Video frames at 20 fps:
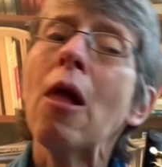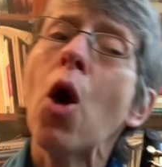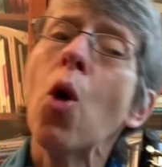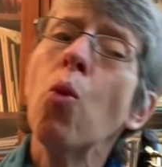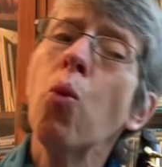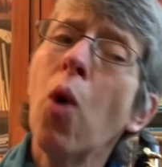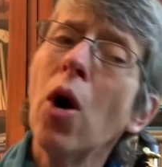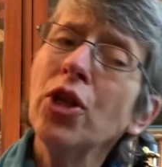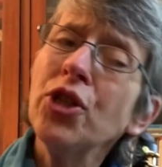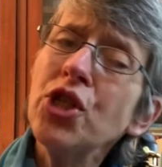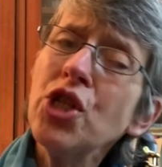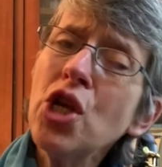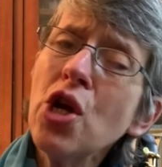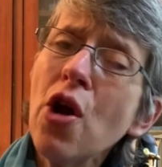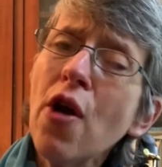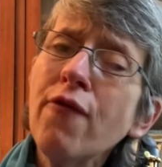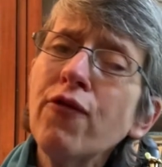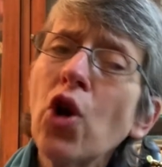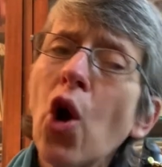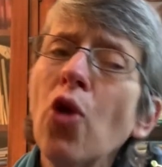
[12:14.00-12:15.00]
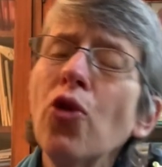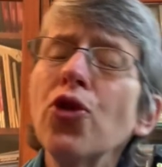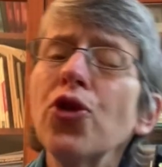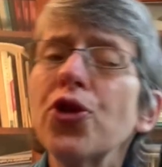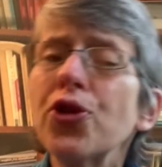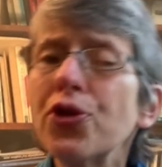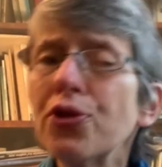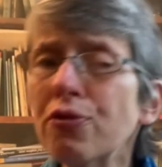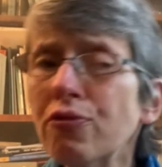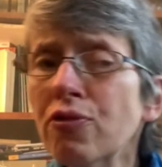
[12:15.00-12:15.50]
Once you have gone
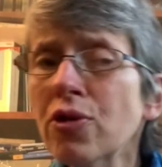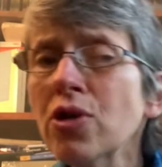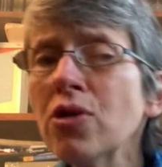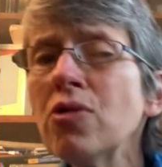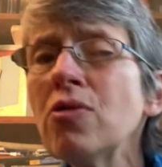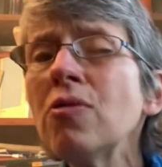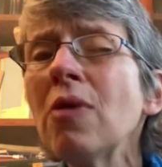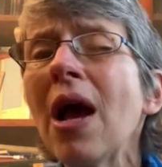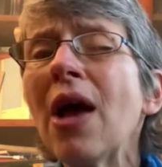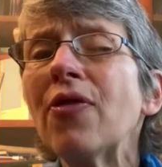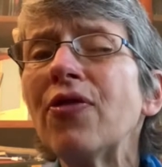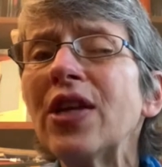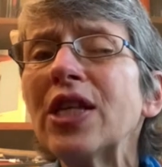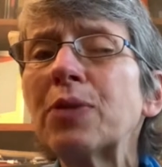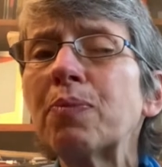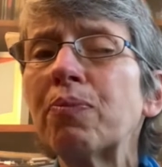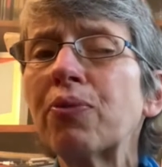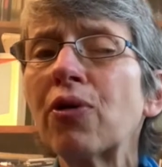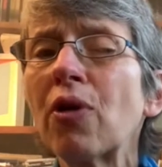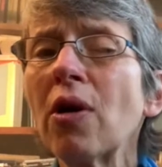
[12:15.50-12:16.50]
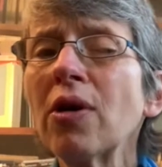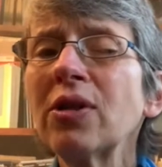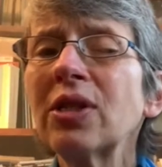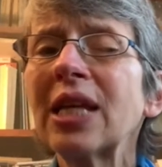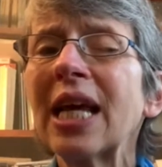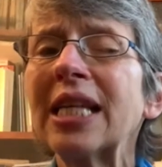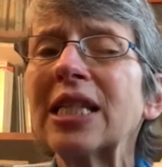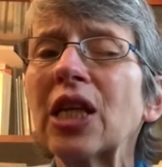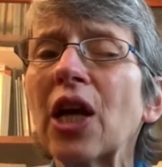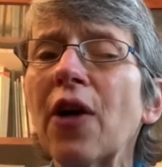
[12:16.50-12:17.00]
through this
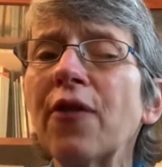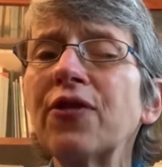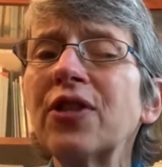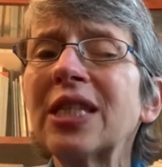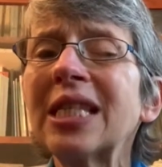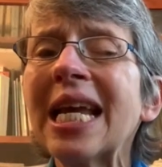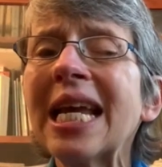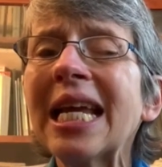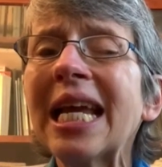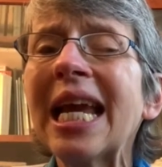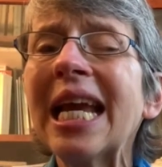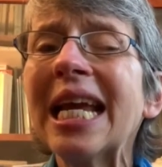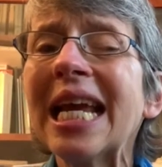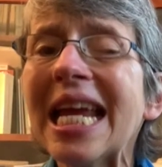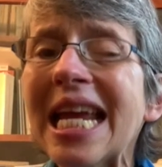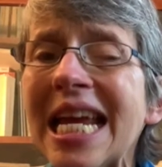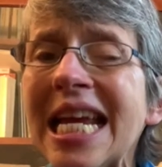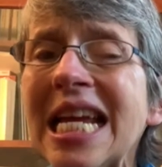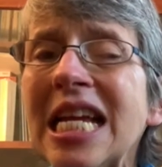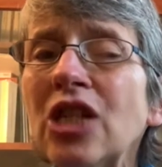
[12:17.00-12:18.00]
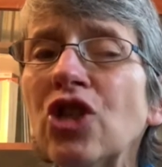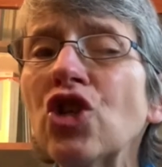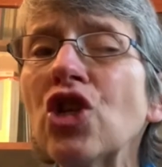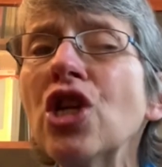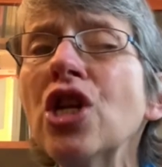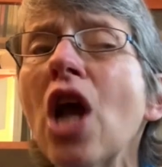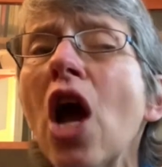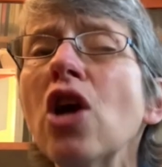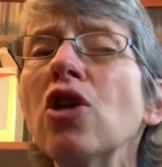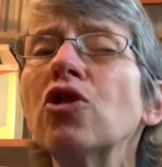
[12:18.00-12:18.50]
process of syncing each
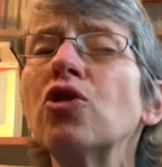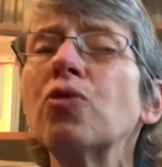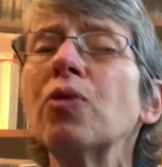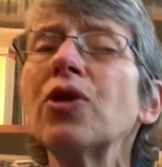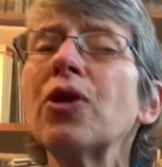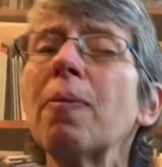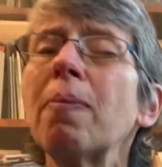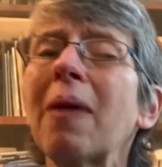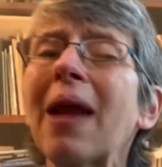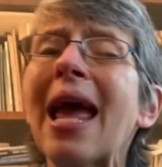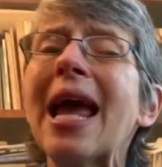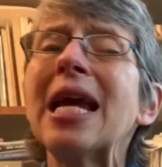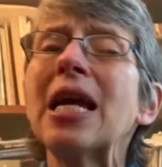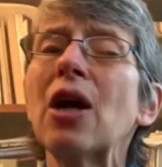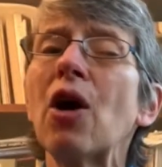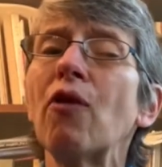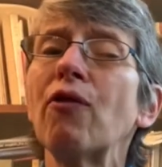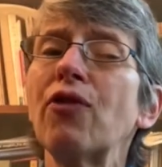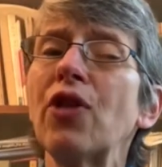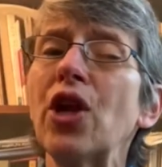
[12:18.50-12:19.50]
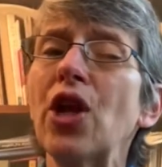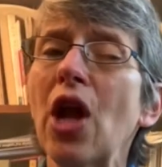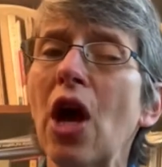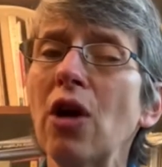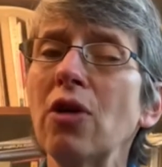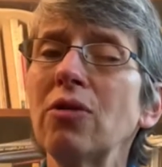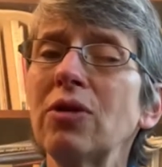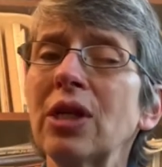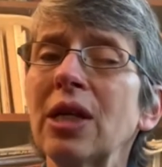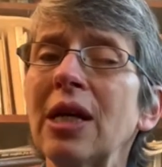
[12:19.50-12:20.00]
note with the playing of the
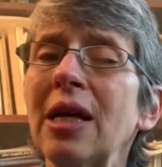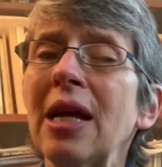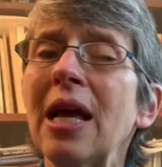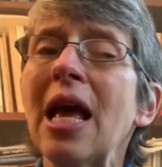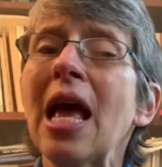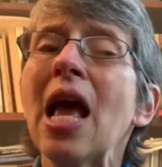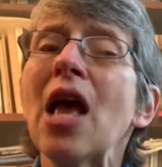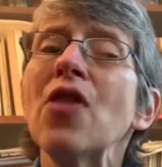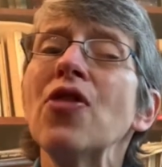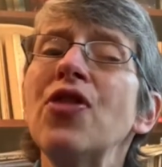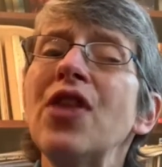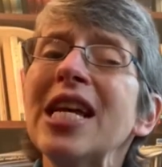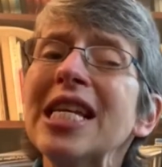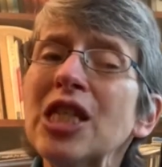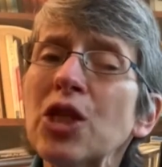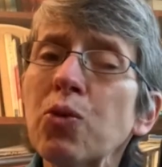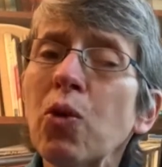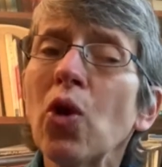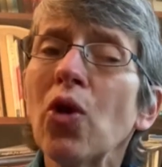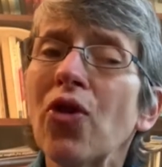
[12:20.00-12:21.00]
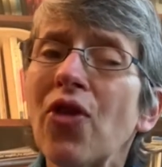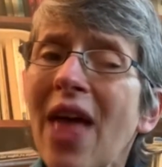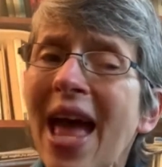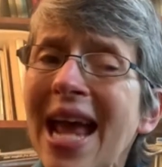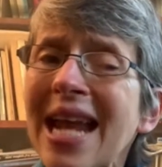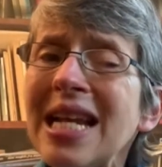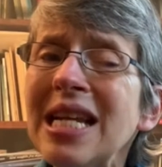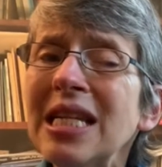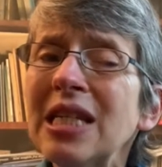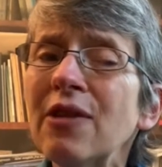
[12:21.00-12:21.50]
note, this will
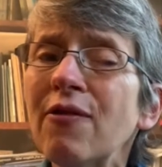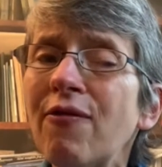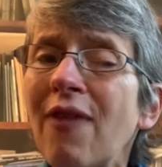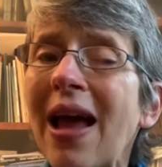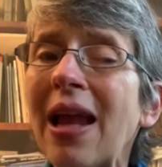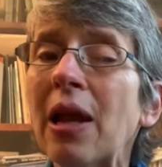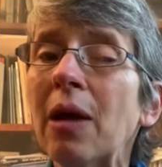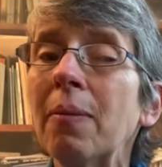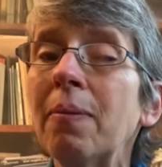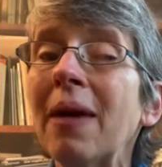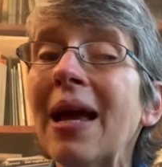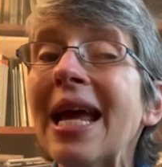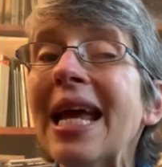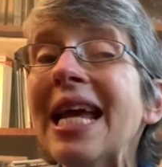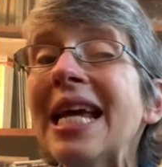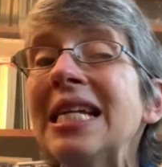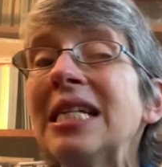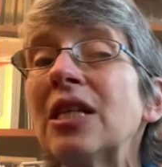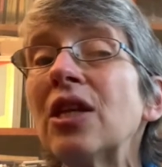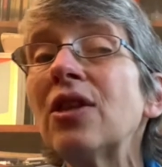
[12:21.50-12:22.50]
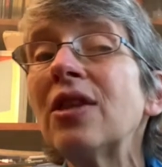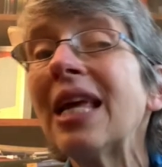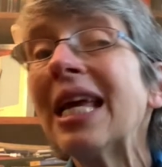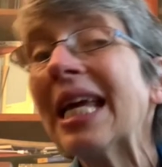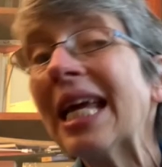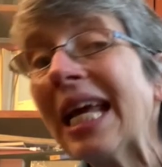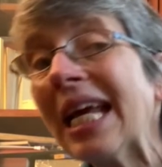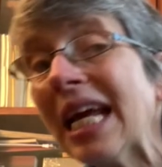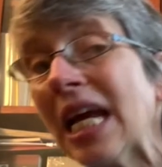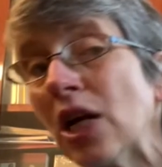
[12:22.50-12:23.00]
then develop into
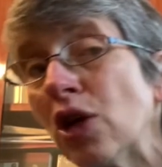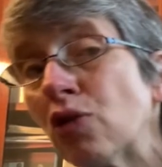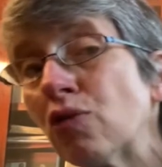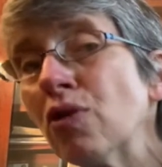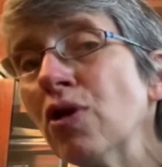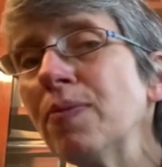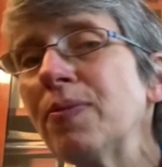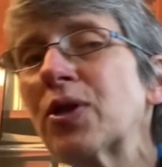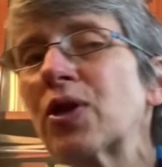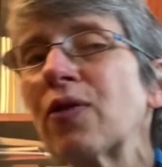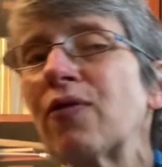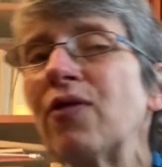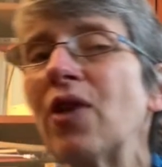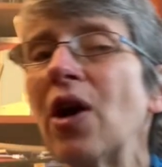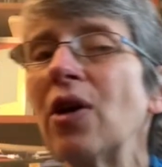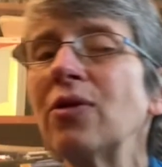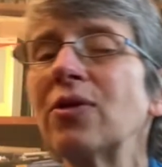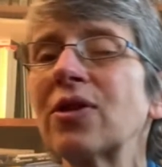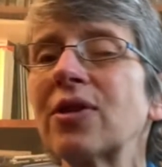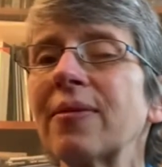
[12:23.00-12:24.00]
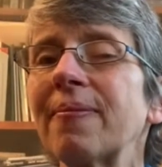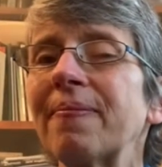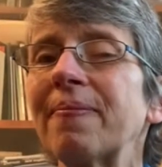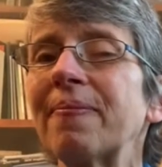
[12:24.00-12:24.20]
thinking in groups of notes.